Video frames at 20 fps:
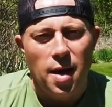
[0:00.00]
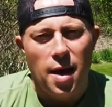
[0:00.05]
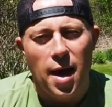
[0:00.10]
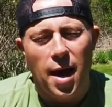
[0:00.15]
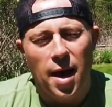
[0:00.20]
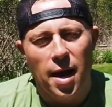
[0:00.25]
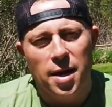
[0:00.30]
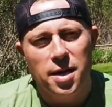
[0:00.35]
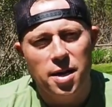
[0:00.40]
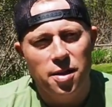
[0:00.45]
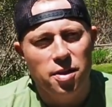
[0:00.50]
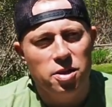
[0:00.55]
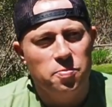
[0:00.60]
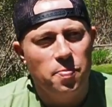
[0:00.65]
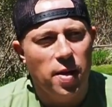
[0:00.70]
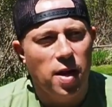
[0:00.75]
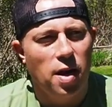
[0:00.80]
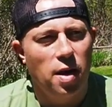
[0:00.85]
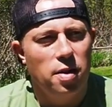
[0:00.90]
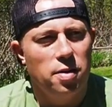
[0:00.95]
And I did this
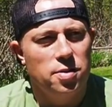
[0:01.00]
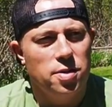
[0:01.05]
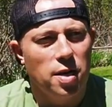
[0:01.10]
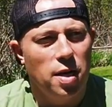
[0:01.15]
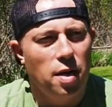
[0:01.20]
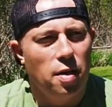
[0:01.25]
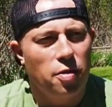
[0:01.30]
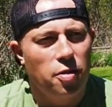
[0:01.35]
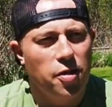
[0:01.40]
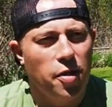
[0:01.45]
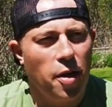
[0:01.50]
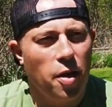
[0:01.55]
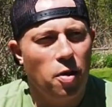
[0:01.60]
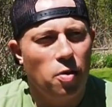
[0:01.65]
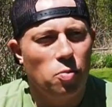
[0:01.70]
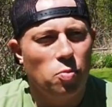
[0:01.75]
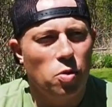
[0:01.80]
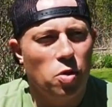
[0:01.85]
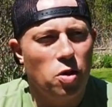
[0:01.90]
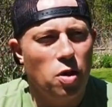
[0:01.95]
because
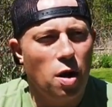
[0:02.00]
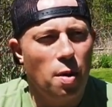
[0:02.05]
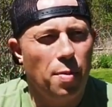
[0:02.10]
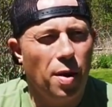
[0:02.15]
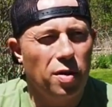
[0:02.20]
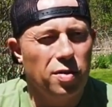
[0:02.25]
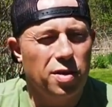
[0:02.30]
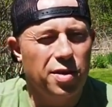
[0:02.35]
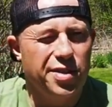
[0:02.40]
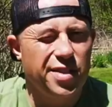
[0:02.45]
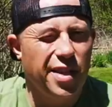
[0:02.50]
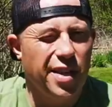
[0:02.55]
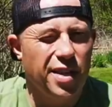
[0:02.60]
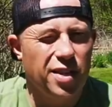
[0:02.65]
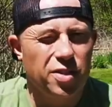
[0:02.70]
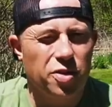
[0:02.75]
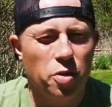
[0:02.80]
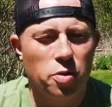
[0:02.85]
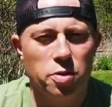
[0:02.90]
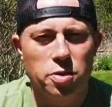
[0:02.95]
there were about
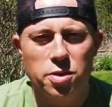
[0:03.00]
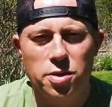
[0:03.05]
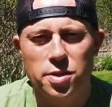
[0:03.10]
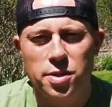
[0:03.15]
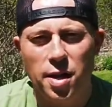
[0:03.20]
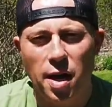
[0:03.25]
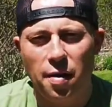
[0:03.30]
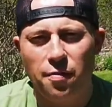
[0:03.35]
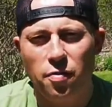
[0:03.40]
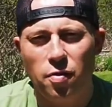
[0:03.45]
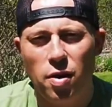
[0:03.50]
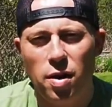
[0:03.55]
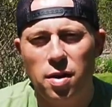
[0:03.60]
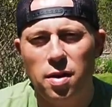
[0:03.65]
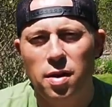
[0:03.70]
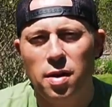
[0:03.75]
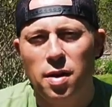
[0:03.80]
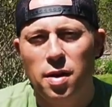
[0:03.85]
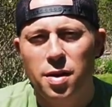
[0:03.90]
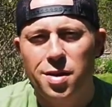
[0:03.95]
6 or
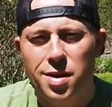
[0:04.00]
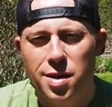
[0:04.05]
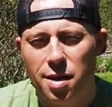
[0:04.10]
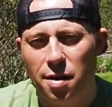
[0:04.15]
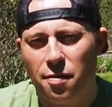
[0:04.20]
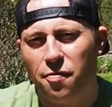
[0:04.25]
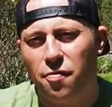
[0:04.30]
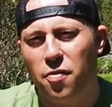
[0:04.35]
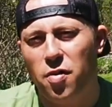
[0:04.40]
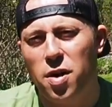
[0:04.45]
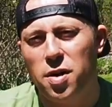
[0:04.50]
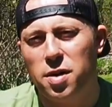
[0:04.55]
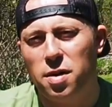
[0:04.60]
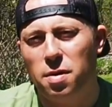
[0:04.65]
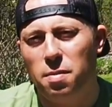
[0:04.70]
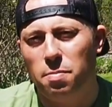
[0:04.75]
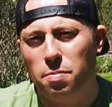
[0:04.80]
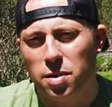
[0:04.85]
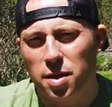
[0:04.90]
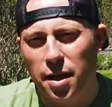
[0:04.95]
7 different
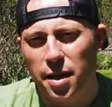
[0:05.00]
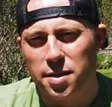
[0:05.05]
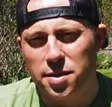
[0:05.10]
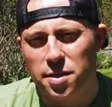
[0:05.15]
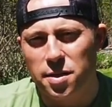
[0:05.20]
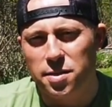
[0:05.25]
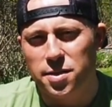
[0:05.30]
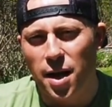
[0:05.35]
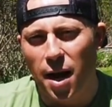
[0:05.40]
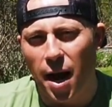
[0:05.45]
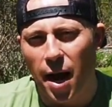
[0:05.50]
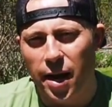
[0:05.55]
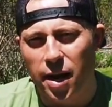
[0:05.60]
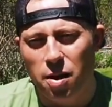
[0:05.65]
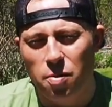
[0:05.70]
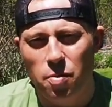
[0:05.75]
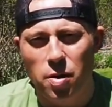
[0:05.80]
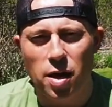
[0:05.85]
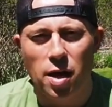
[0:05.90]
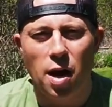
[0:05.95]
places that I
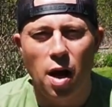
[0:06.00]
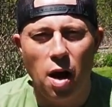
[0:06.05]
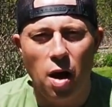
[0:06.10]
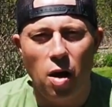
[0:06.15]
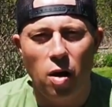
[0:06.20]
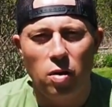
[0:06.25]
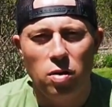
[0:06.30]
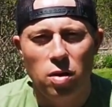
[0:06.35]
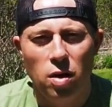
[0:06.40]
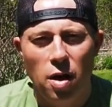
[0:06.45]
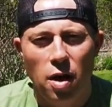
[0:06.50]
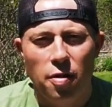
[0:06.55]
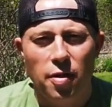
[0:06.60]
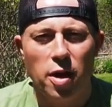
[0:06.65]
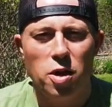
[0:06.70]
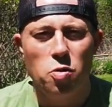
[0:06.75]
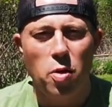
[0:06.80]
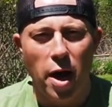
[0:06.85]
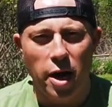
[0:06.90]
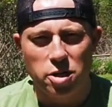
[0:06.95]
can recall
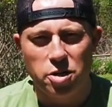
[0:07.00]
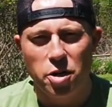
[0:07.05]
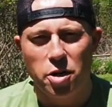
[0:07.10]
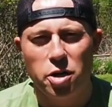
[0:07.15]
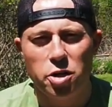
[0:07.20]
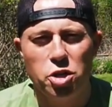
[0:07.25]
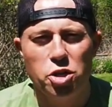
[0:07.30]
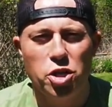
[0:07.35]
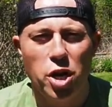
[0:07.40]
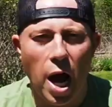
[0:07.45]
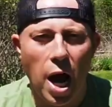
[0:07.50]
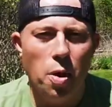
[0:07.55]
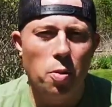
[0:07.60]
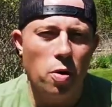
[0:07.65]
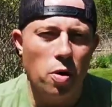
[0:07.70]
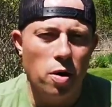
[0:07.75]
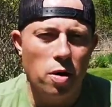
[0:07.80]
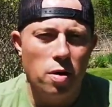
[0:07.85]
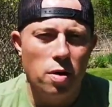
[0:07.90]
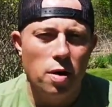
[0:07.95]
that you actually could
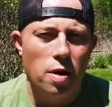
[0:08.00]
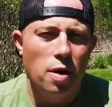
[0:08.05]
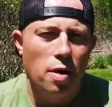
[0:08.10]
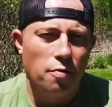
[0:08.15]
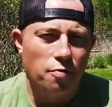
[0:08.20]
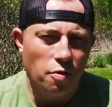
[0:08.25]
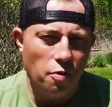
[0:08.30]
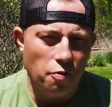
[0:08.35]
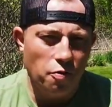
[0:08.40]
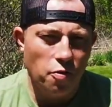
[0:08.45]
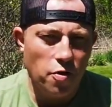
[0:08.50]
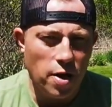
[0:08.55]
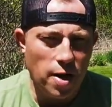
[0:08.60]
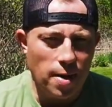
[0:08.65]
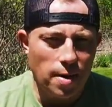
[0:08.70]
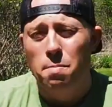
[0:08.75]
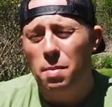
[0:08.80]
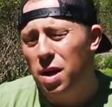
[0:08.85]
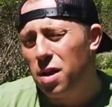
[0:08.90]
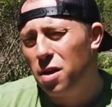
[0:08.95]
shower for
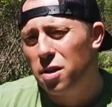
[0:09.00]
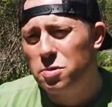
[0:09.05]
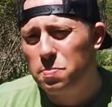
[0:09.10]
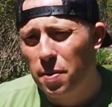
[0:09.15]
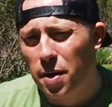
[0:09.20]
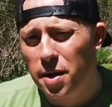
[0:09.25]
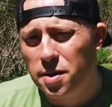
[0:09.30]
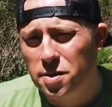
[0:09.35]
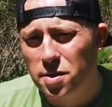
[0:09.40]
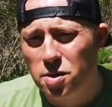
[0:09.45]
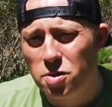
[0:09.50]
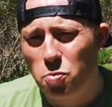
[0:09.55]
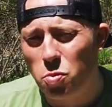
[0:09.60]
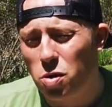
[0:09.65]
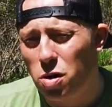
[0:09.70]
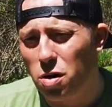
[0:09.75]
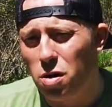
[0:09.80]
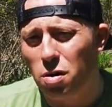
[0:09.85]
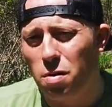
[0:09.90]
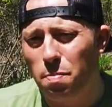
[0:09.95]
free. Many of these places
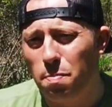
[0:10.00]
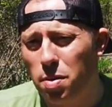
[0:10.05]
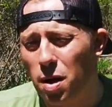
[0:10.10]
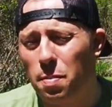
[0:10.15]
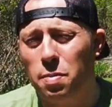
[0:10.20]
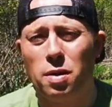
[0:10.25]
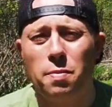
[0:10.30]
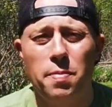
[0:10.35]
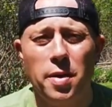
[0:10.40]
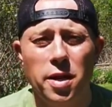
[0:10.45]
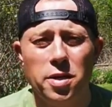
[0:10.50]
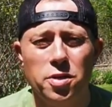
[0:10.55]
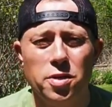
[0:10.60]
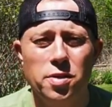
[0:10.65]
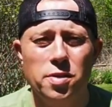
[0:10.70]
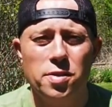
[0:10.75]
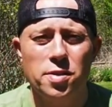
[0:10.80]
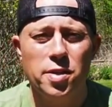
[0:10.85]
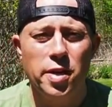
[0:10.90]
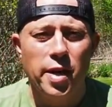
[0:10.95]
were public
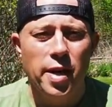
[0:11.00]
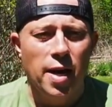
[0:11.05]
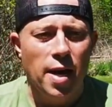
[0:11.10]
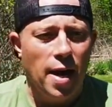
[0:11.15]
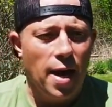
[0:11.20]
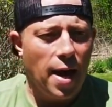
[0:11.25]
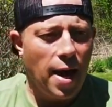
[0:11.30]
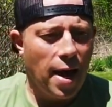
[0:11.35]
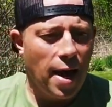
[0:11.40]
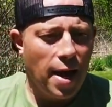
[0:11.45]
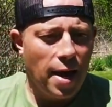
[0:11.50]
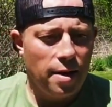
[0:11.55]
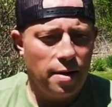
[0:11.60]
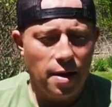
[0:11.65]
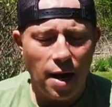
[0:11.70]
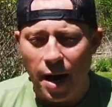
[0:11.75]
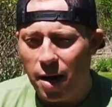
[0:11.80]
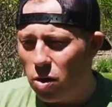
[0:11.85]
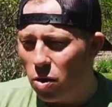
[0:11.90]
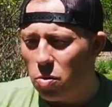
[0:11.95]
beaches, and
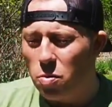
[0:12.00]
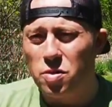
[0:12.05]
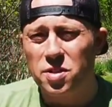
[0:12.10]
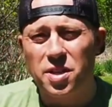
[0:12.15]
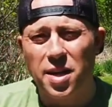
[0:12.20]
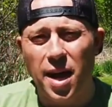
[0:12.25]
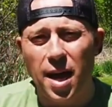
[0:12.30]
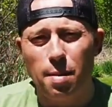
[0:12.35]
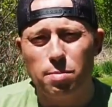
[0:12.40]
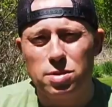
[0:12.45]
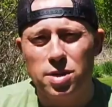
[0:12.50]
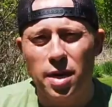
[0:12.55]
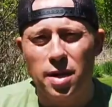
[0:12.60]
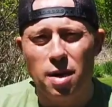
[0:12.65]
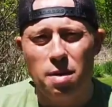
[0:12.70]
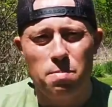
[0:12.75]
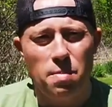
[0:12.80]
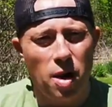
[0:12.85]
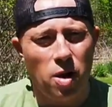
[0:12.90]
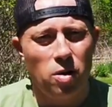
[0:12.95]
I know there was a campsite
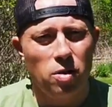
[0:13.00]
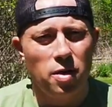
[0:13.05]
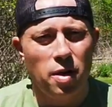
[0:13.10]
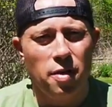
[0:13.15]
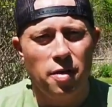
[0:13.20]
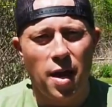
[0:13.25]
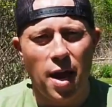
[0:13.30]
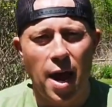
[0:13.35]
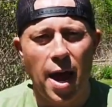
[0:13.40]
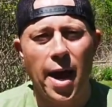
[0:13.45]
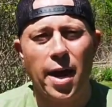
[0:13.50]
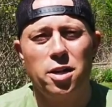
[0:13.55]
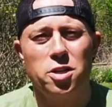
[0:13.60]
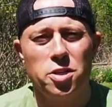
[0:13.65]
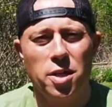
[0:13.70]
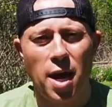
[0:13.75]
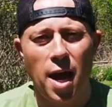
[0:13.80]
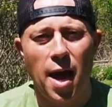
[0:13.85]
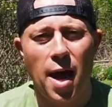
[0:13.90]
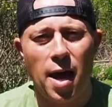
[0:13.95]
in Maryland that
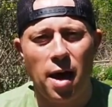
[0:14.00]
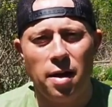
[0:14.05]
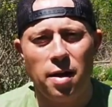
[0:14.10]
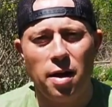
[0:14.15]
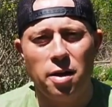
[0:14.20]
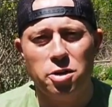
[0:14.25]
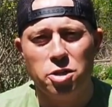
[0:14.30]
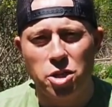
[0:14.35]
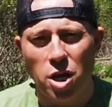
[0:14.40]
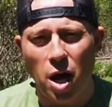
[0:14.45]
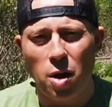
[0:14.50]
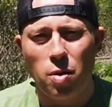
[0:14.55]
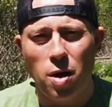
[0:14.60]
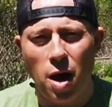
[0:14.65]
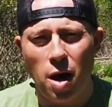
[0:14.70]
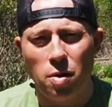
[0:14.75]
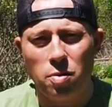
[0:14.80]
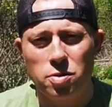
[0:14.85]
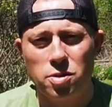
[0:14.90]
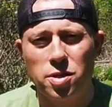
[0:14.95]
actually had a shower
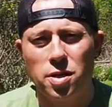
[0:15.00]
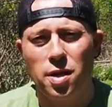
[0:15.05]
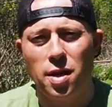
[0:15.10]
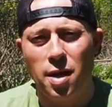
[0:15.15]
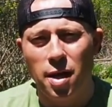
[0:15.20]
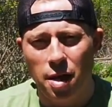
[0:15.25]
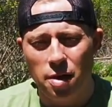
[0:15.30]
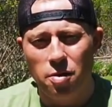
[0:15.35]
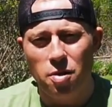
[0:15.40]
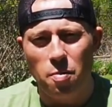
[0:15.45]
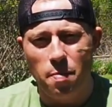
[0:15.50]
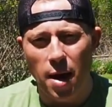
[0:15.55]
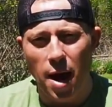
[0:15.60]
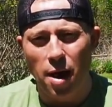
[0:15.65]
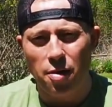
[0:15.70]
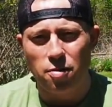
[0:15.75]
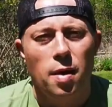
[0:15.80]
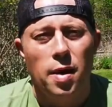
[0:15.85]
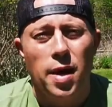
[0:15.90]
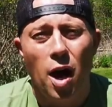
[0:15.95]
house in their
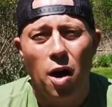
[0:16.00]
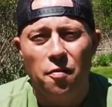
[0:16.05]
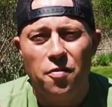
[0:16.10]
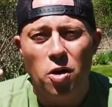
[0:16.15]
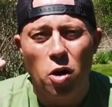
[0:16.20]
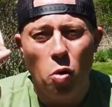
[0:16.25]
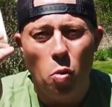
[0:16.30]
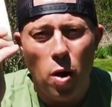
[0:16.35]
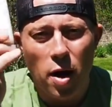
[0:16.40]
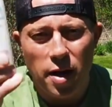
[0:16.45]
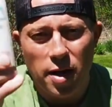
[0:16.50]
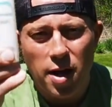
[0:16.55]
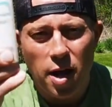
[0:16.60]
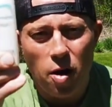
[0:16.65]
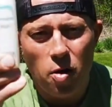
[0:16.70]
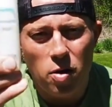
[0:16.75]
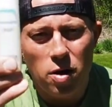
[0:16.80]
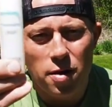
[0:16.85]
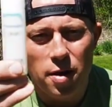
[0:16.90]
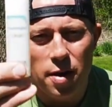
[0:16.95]
bathroom. Now, if you don't want to
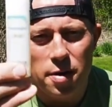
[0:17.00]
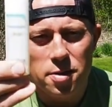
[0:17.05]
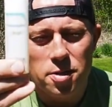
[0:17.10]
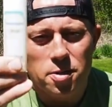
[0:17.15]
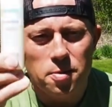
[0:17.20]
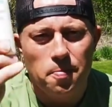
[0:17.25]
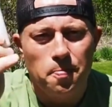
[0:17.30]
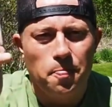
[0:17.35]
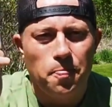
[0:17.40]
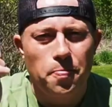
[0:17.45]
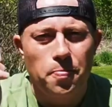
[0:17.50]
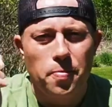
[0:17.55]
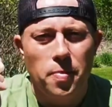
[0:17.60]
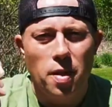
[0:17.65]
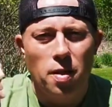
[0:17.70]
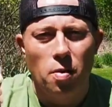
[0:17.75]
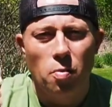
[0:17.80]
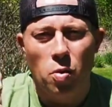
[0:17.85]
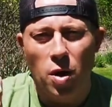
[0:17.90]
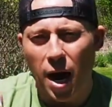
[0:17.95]
carry this,
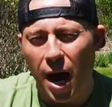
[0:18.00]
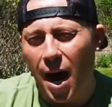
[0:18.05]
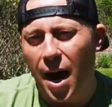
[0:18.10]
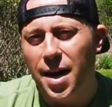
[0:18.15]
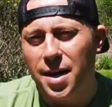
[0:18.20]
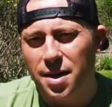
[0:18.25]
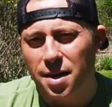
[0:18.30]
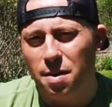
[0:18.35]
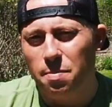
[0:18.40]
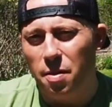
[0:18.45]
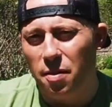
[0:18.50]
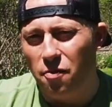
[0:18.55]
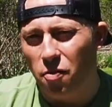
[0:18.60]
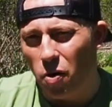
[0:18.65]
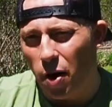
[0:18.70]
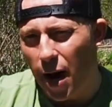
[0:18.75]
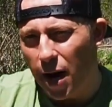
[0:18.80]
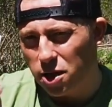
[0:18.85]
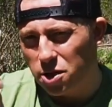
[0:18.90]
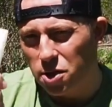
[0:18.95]
what I did
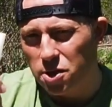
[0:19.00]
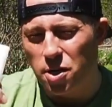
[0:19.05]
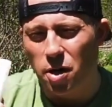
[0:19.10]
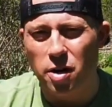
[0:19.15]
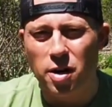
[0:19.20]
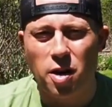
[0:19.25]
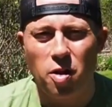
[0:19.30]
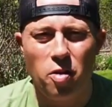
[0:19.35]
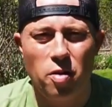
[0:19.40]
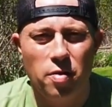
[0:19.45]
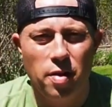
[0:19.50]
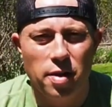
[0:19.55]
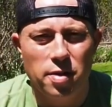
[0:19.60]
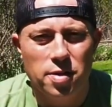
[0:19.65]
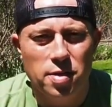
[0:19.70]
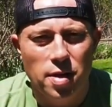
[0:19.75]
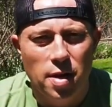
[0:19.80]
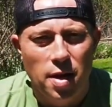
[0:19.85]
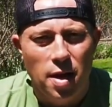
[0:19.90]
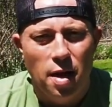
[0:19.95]
before I actually started carrying
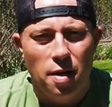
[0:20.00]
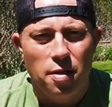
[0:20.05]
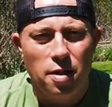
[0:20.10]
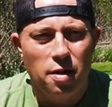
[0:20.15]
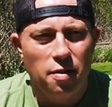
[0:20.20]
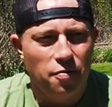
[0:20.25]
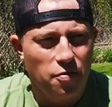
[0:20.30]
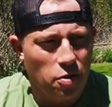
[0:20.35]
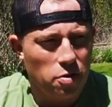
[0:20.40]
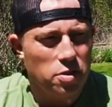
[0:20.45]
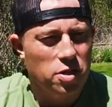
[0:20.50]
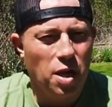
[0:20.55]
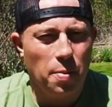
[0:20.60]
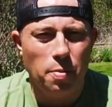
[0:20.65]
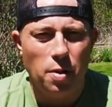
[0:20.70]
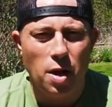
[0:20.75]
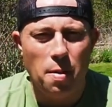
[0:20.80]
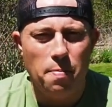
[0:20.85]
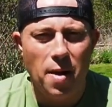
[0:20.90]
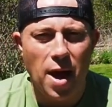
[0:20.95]
this, the first
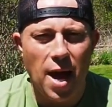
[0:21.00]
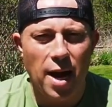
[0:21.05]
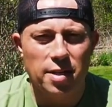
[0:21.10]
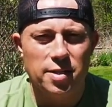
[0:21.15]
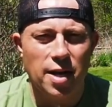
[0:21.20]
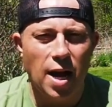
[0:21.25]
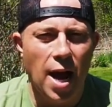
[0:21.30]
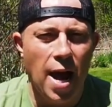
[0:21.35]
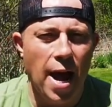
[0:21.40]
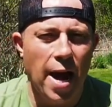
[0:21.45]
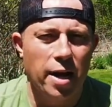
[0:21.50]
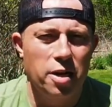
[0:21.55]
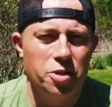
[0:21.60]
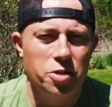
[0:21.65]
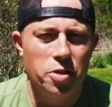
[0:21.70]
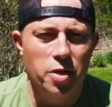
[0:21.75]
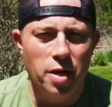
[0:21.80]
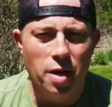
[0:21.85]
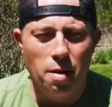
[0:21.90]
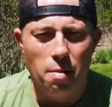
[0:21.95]
couple I passed, I
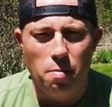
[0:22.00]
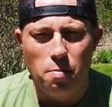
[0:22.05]
actually